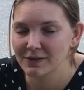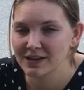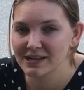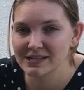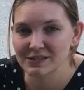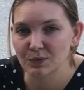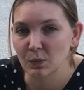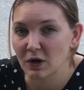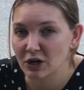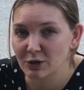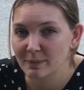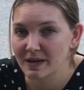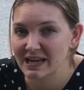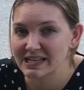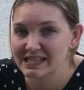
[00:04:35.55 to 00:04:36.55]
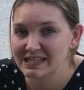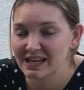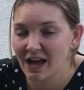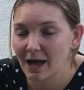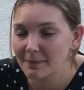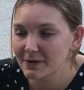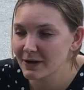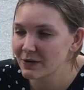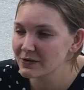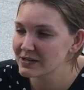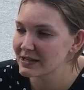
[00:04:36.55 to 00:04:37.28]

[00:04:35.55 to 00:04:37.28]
It is a water-based top coat.